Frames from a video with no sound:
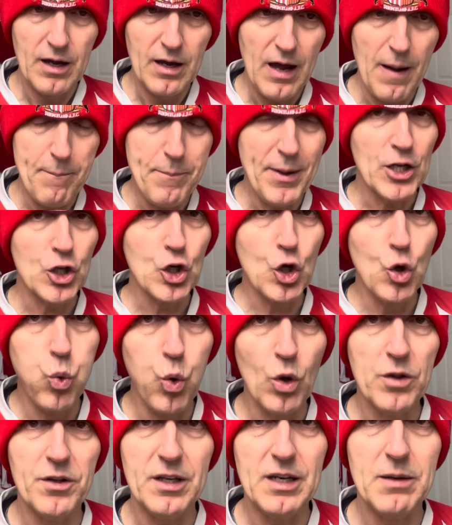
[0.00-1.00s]
A better
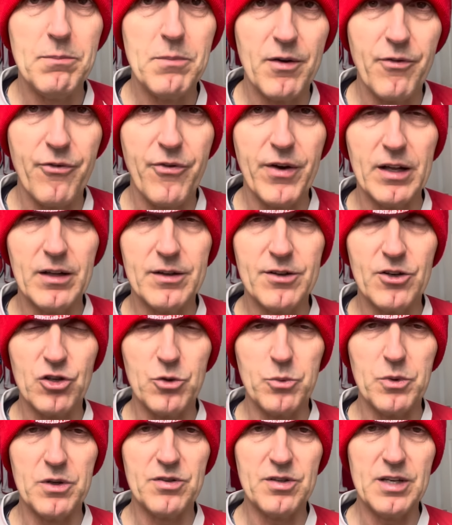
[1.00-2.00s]
quality midfielder,
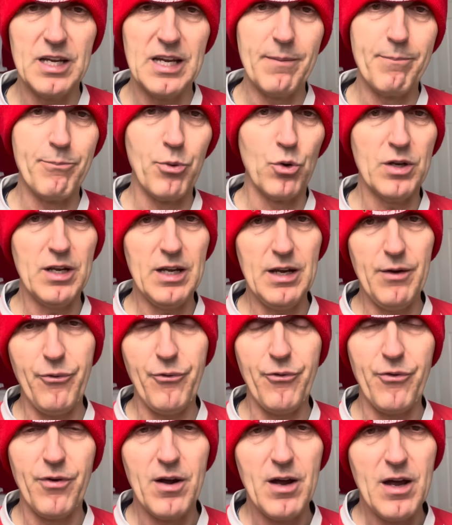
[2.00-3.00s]
should we say. But
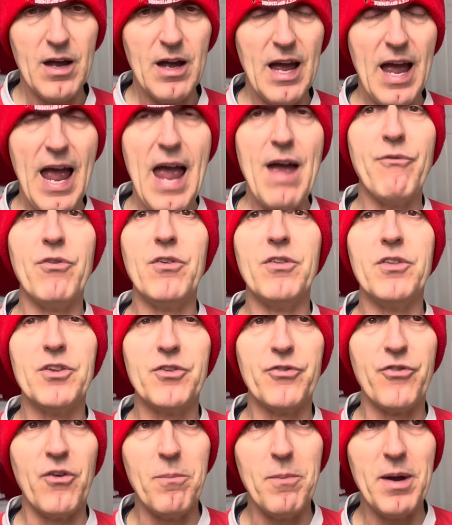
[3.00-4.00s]
if
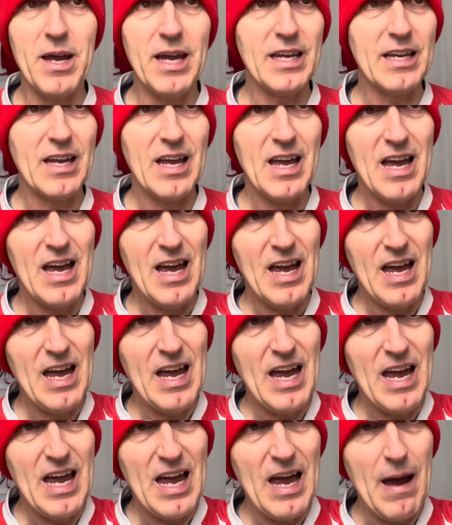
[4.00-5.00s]
Evans, for me,
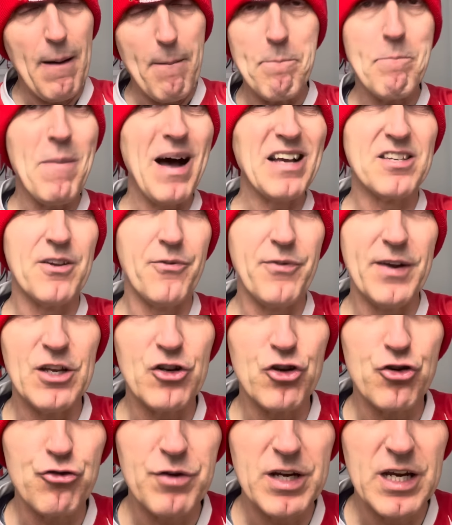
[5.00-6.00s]
massive
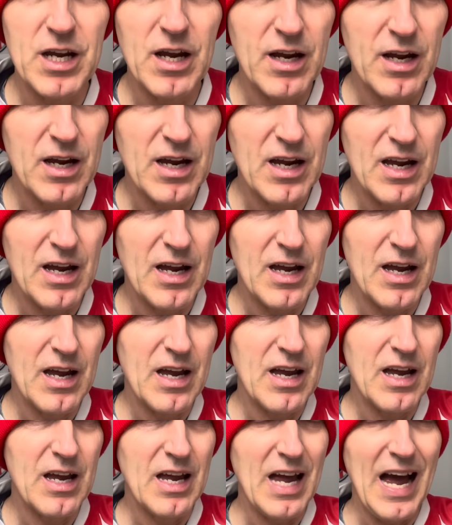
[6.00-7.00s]
injury.
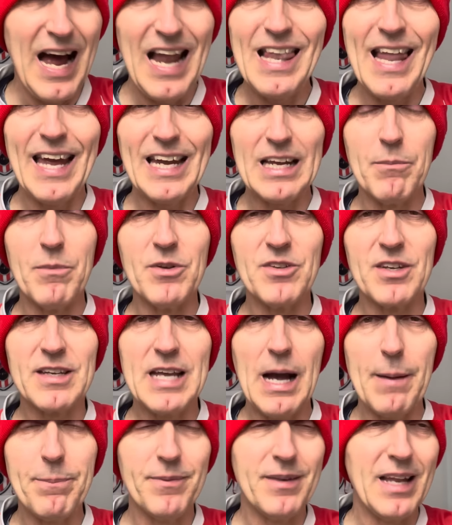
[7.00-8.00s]
I like them as a
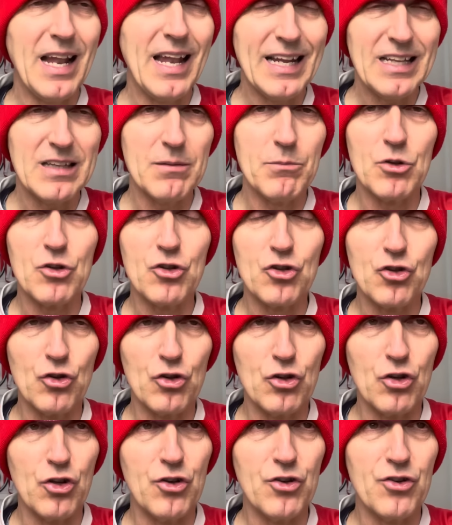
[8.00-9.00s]
captain. I like them at
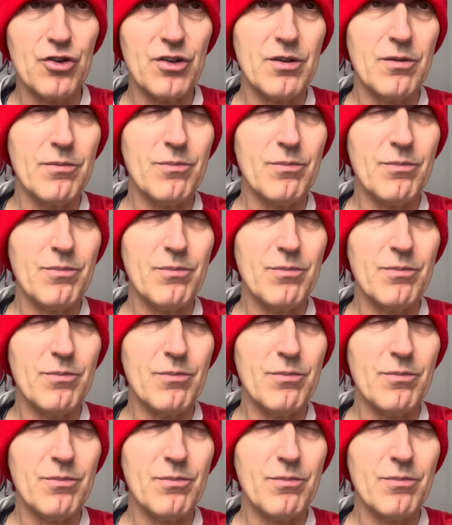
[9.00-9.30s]
Sunderland.